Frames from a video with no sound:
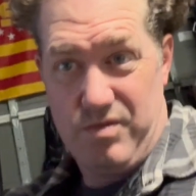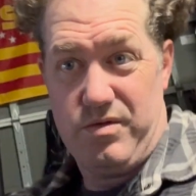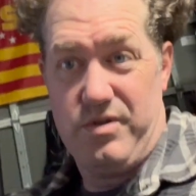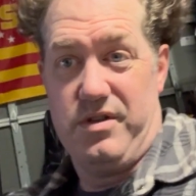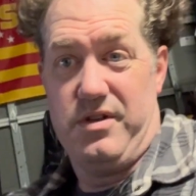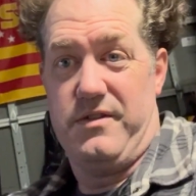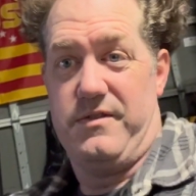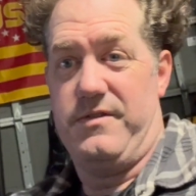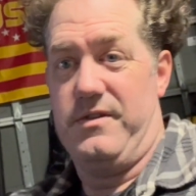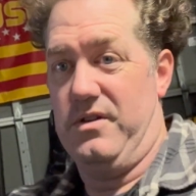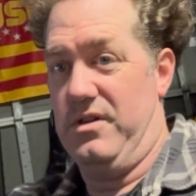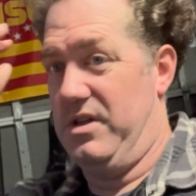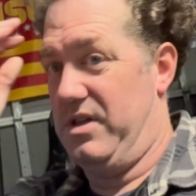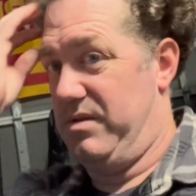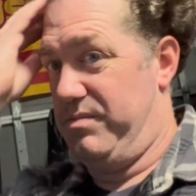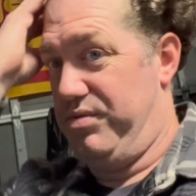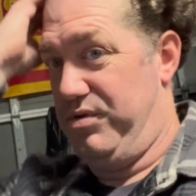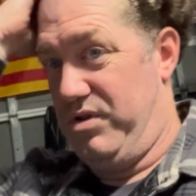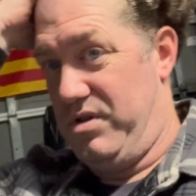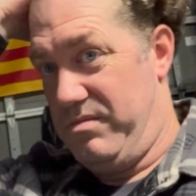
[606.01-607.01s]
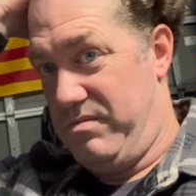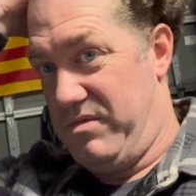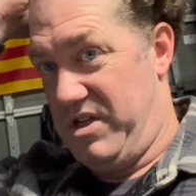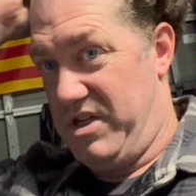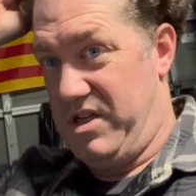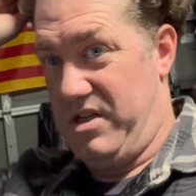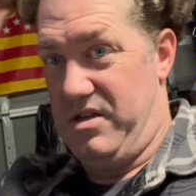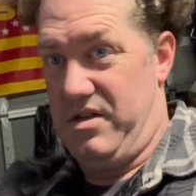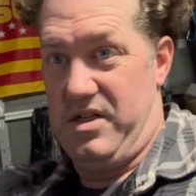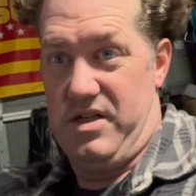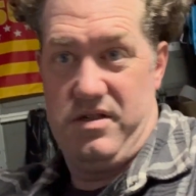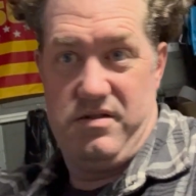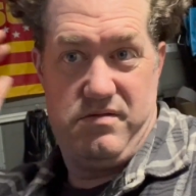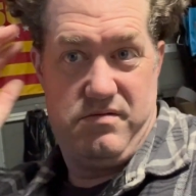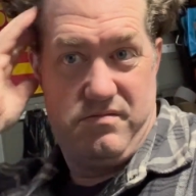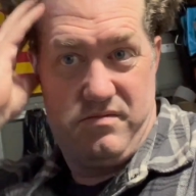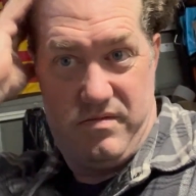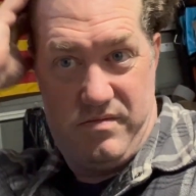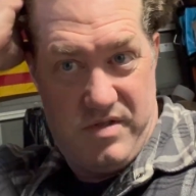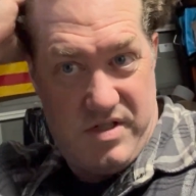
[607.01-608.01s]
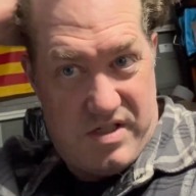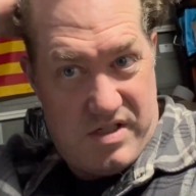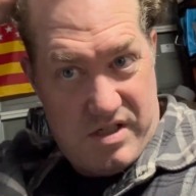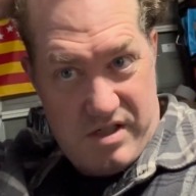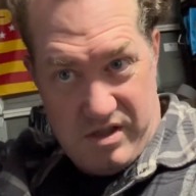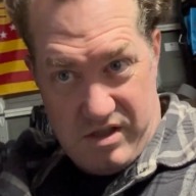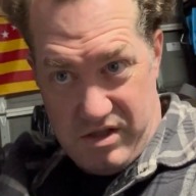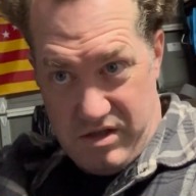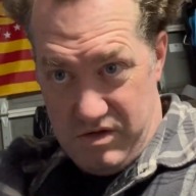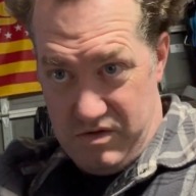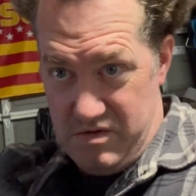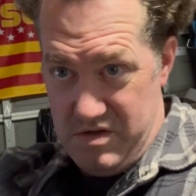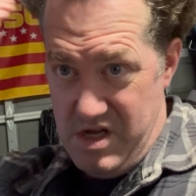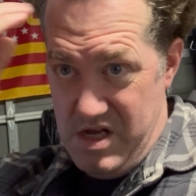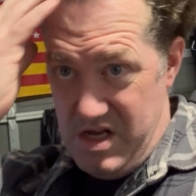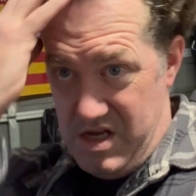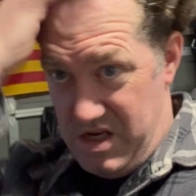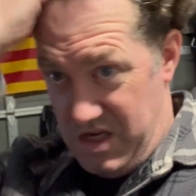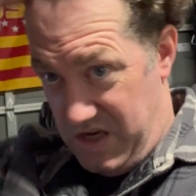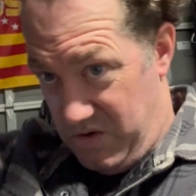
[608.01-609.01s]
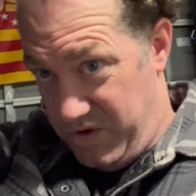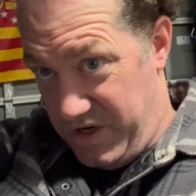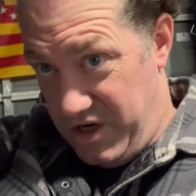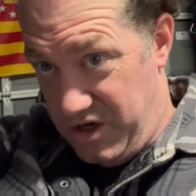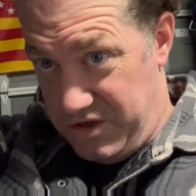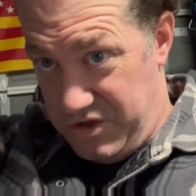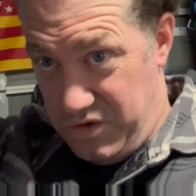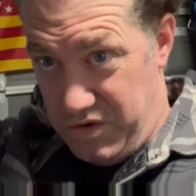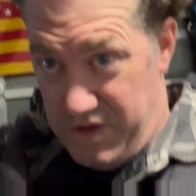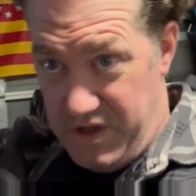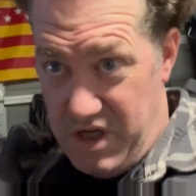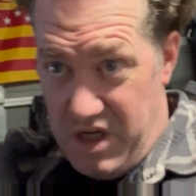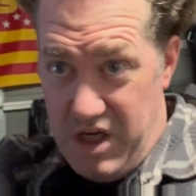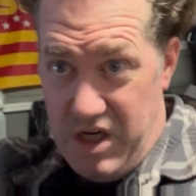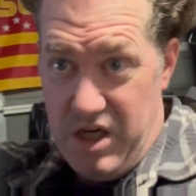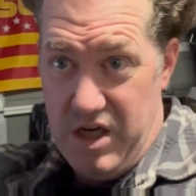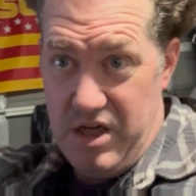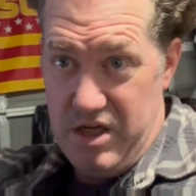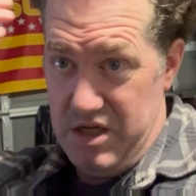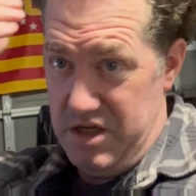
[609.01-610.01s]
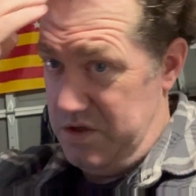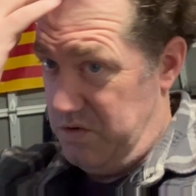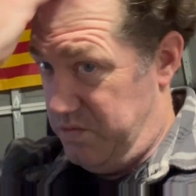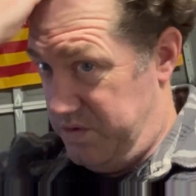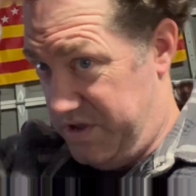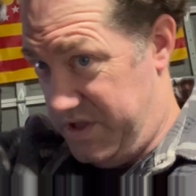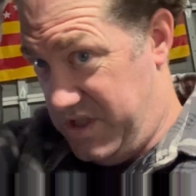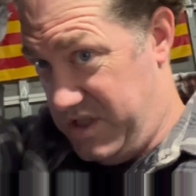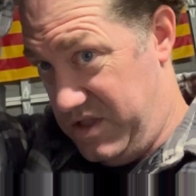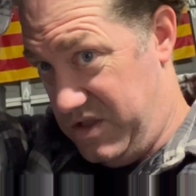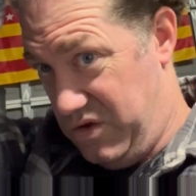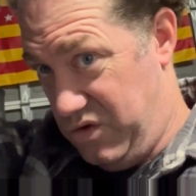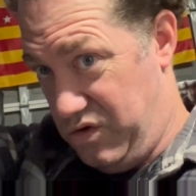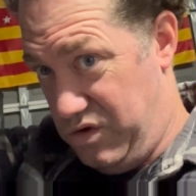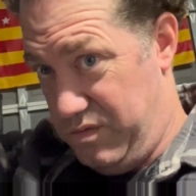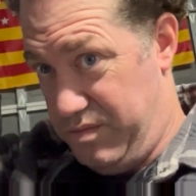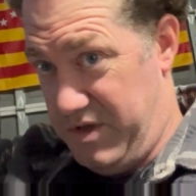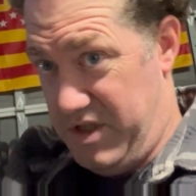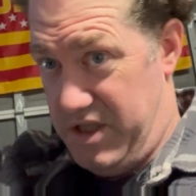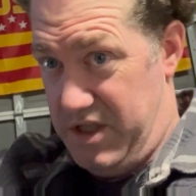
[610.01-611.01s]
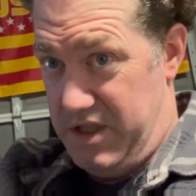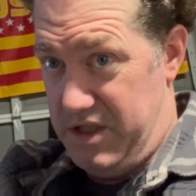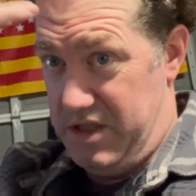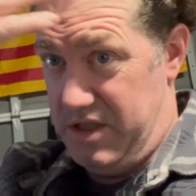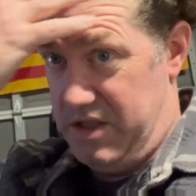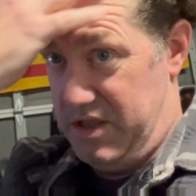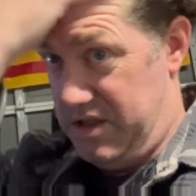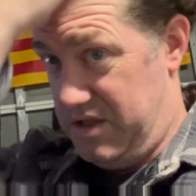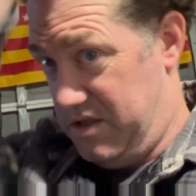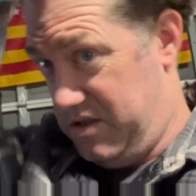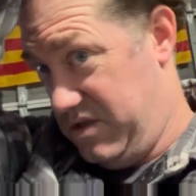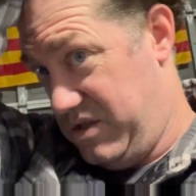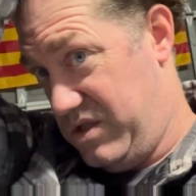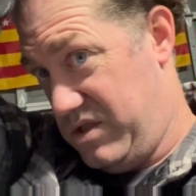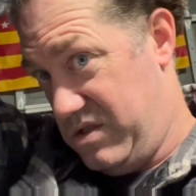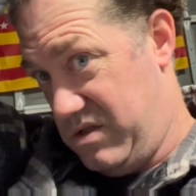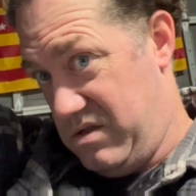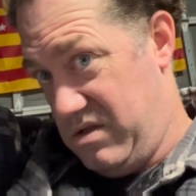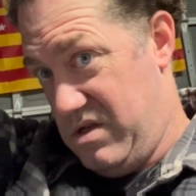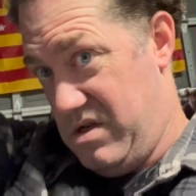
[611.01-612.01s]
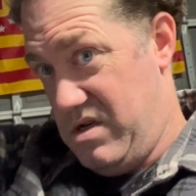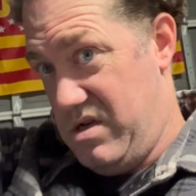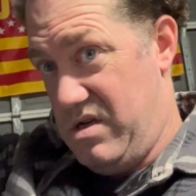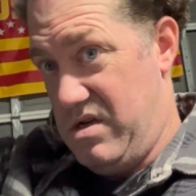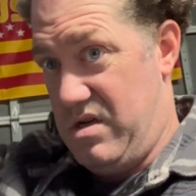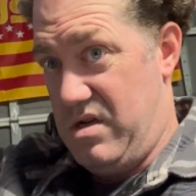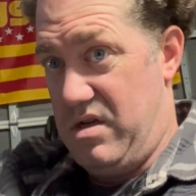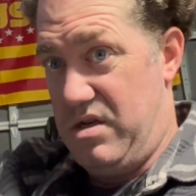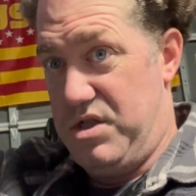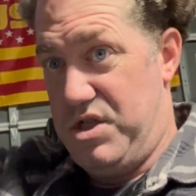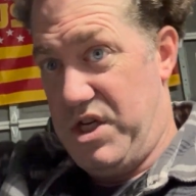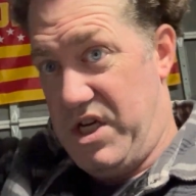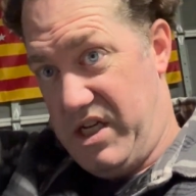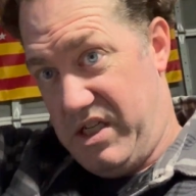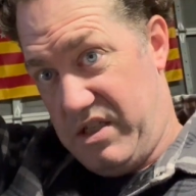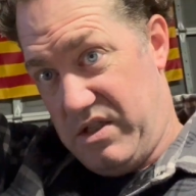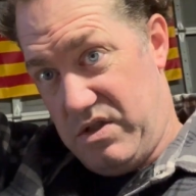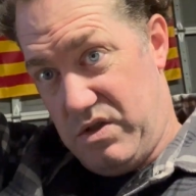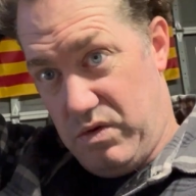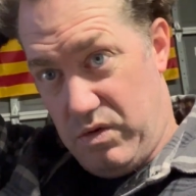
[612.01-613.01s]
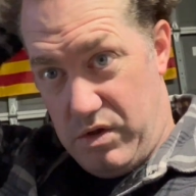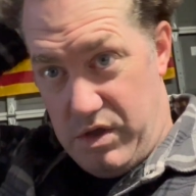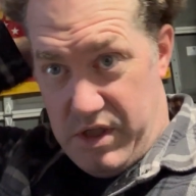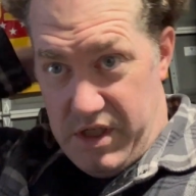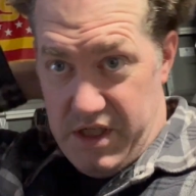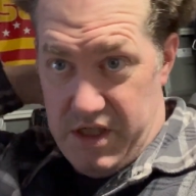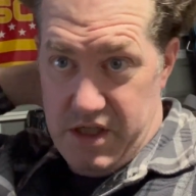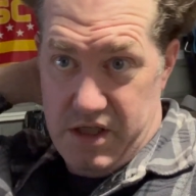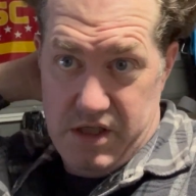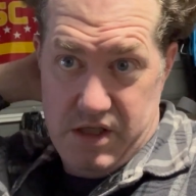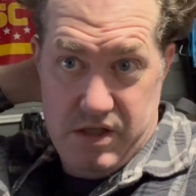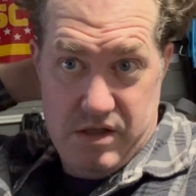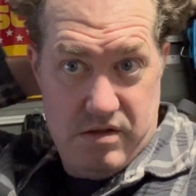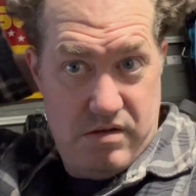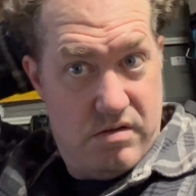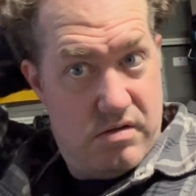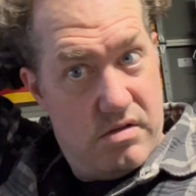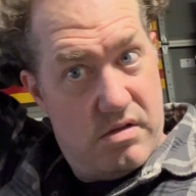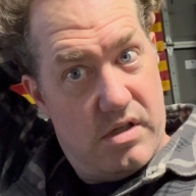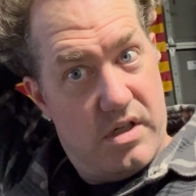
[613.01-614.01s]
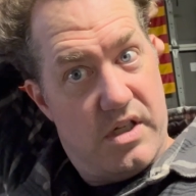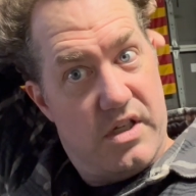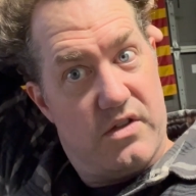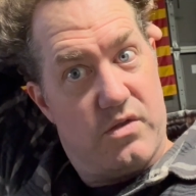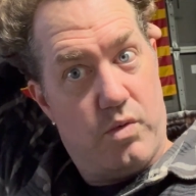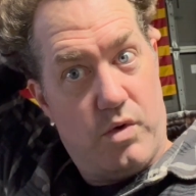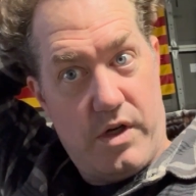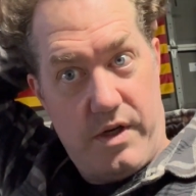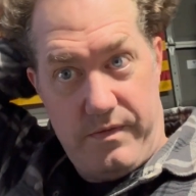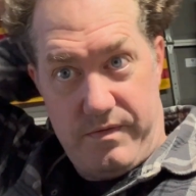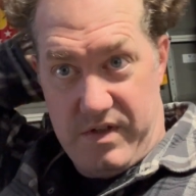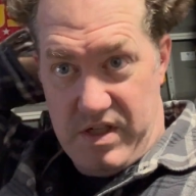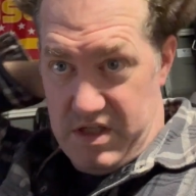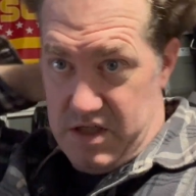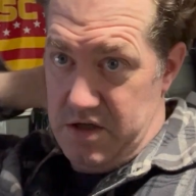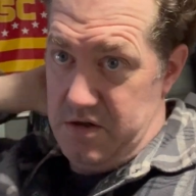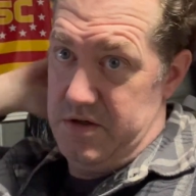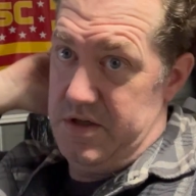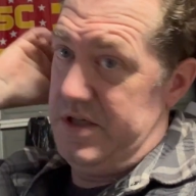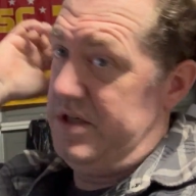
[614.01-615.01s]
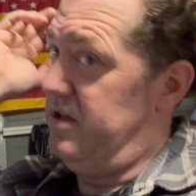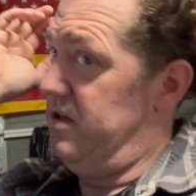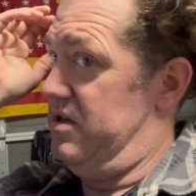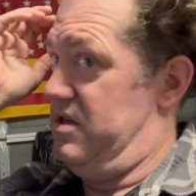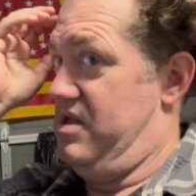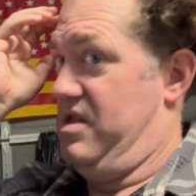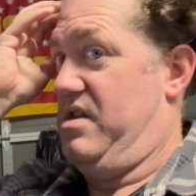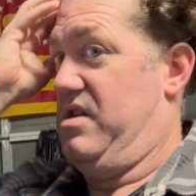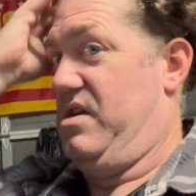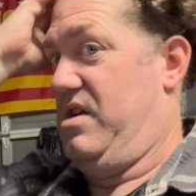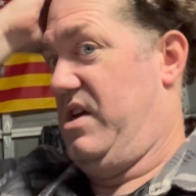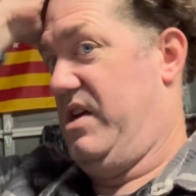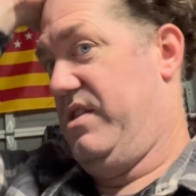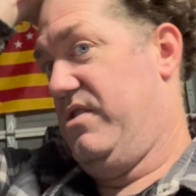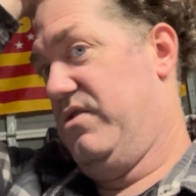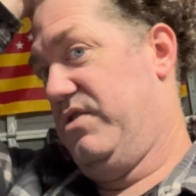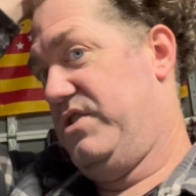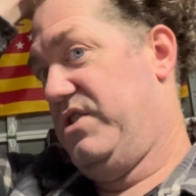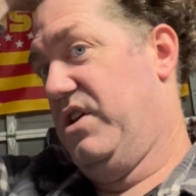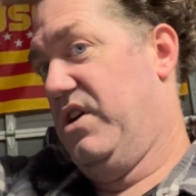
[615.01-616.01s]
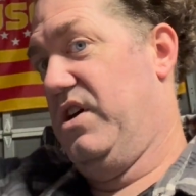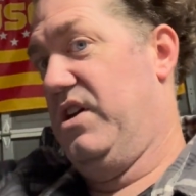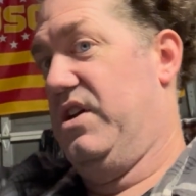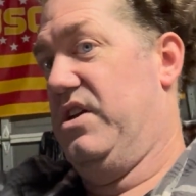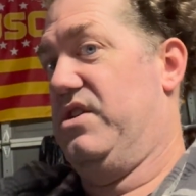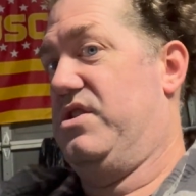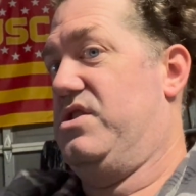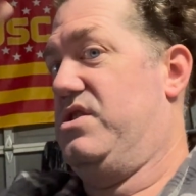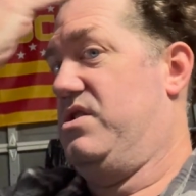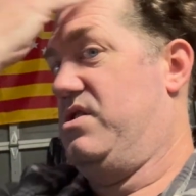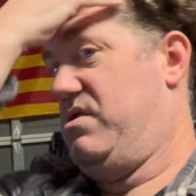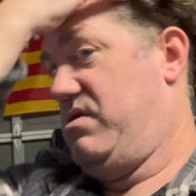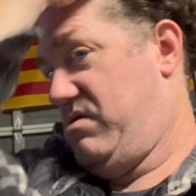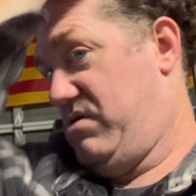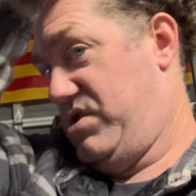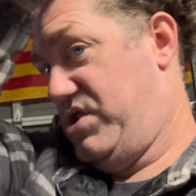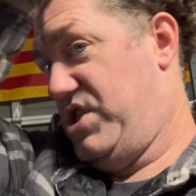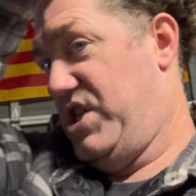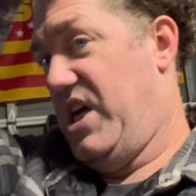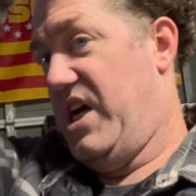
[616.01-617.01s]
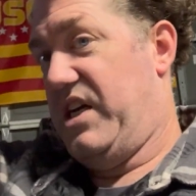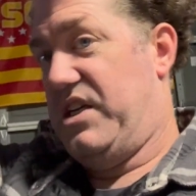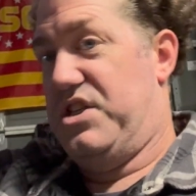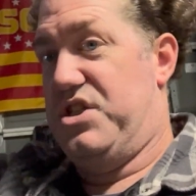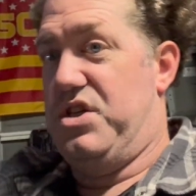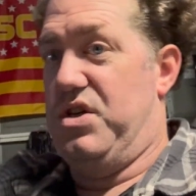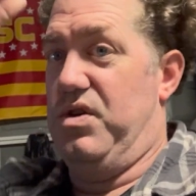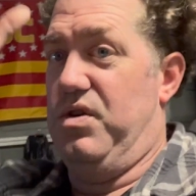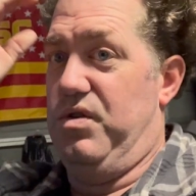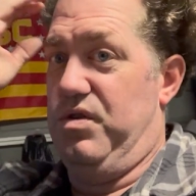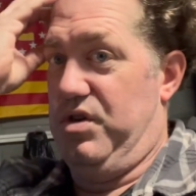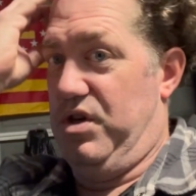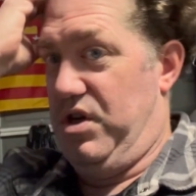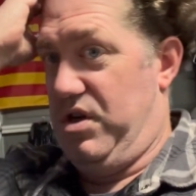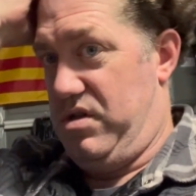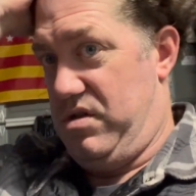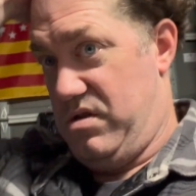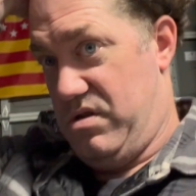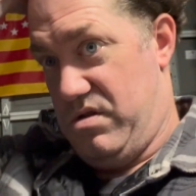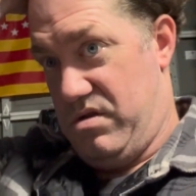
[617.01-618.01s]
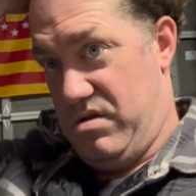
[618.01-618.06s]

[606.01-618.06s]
really feel like putting my hair down. I'm just gonna go. Now we are doing the Ha Ha, which is owned by uh, Jack Assadourian and his wife Terry, and their son is Jack Jr.,